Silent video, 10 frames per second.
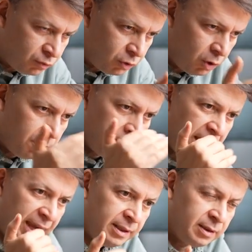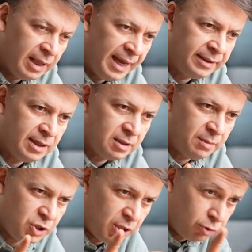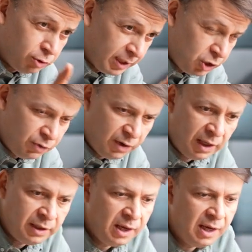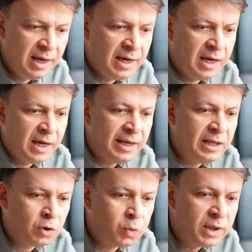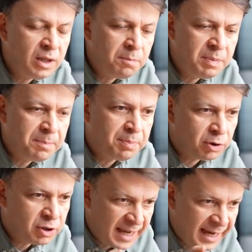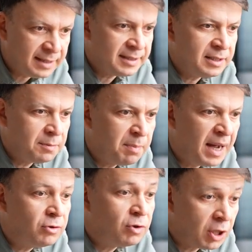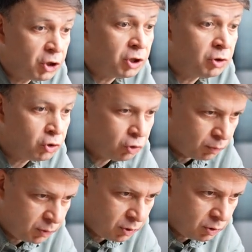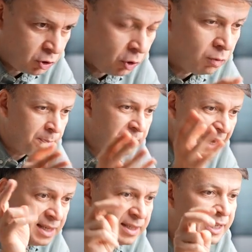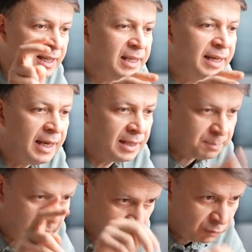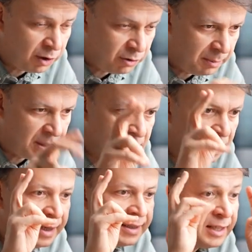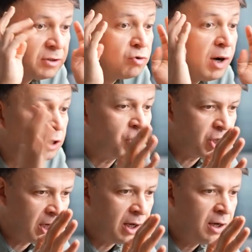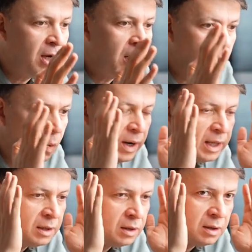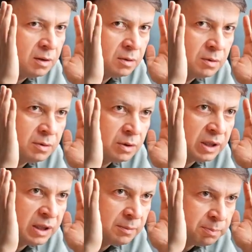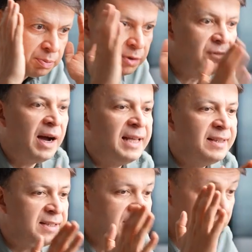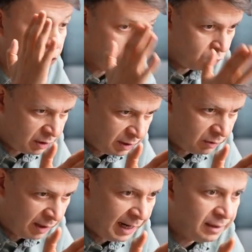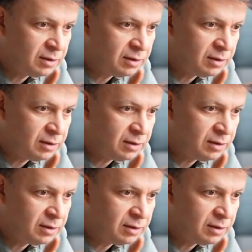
from mainland Azerbaijan to Nakhchivan, it will be protected by Russian troops. So basically, it's part of agreement that Russia will provide the security, right?